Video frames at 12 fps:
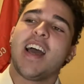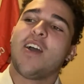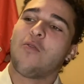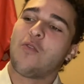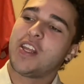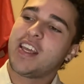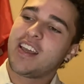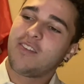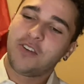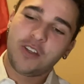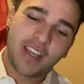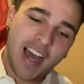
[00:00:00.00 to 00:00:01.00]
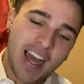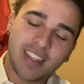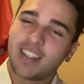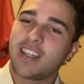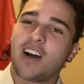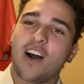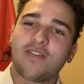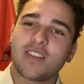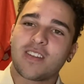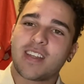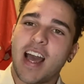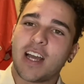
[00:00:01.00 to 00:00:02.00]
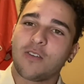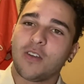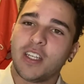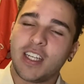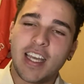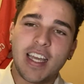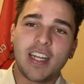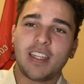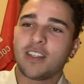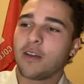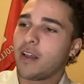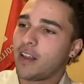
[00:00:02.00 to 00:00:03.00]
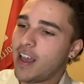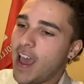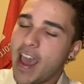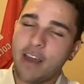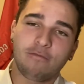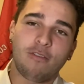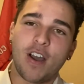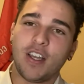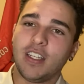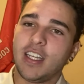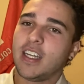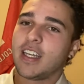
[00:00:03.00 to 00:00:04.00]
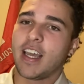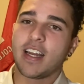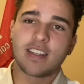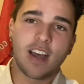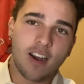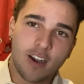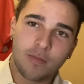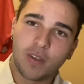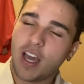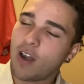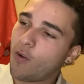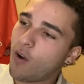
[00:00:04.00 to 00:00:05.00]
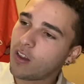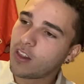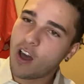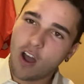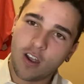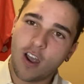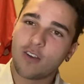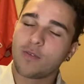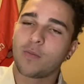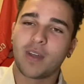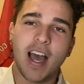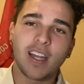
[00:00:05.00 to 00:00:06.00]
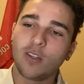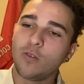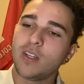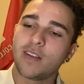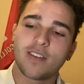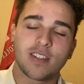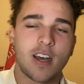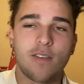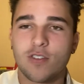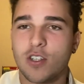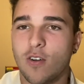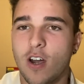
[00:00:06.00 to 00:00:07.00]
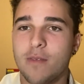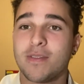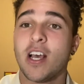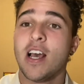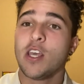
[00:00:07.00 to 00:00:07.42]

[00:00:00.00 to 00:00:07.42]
when you got the offensive tackle, you need the hand fight, you need to get his arm, got a long arm, you got to do different stuff with your arms.